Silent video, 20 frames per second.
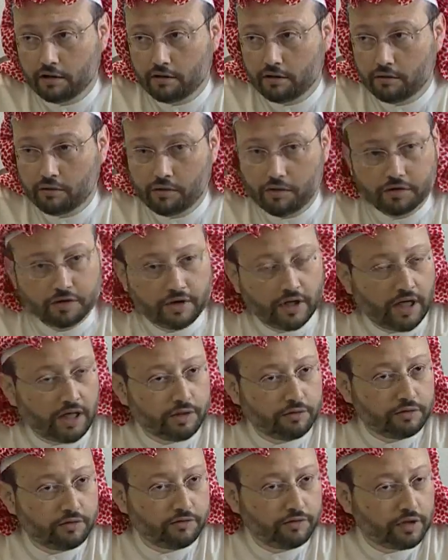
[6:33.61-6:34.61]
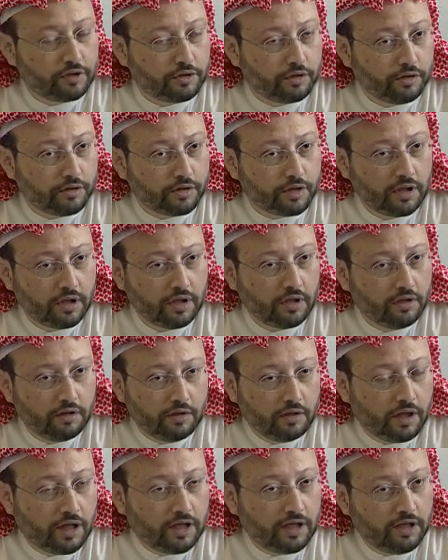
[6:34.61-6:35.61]
walked out of the door
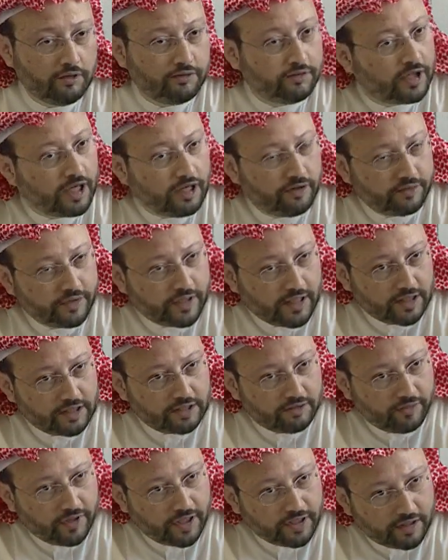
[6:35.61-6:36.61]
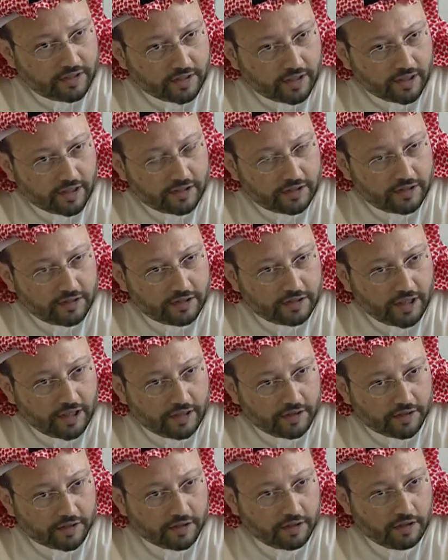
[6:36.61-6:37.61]
and left the Afghans fighting against each
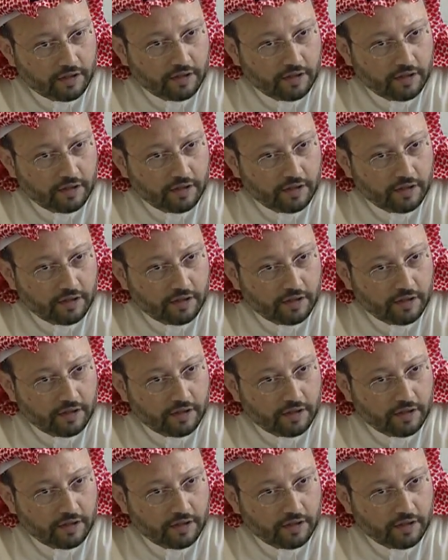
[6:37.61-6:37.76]
other.